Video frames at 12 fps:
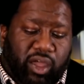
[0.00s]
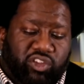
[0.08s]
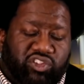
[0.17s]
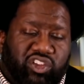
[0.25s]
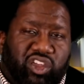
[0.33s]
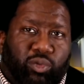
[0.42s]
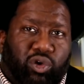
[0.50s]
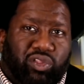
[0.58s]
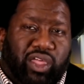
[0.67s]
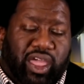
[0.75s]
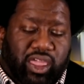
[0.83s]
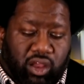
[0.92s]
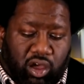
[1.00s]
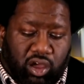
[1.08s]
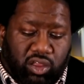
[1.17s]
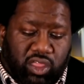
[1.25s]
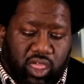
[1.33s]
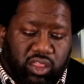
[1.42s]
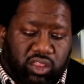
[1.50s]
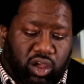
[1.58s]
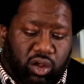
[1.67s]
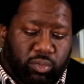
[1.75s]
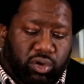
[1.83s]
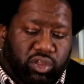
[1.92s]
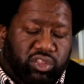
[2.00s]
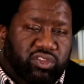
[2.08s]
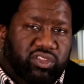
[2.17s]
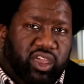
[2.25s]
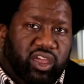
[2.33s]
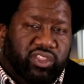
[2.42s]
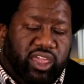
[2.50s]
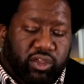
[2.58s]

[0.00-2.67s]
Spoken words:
out shedding more light on that young brother's death.